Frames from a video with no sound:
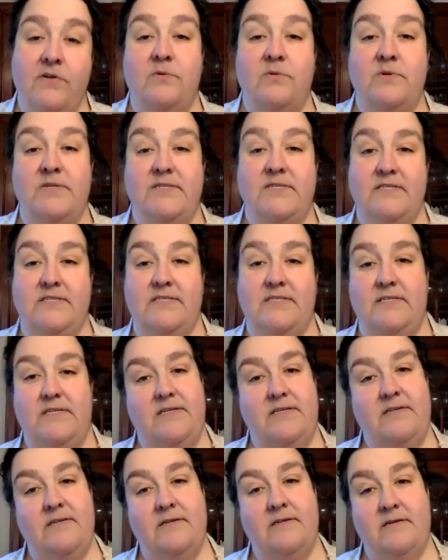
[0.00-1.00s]
going to
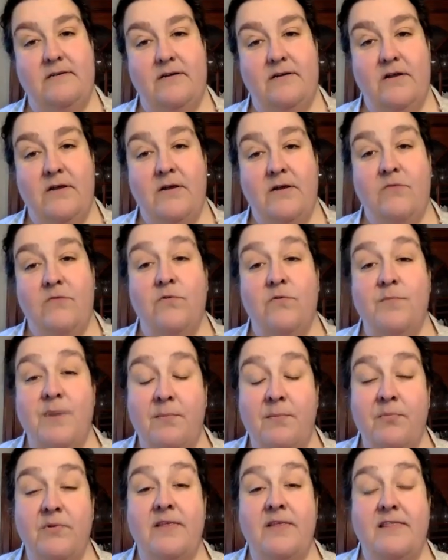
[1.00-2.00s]
succeed,
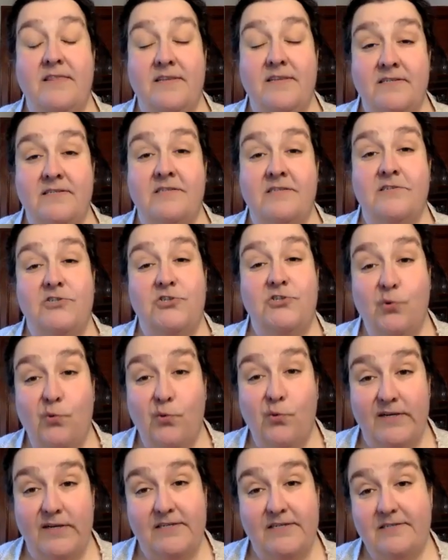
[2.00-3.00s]
remember that this is a
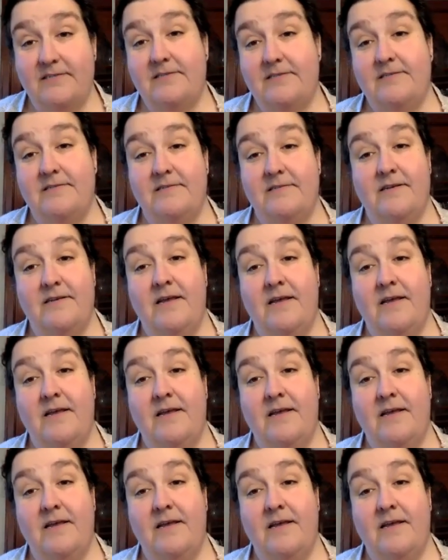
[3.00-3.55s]
choice.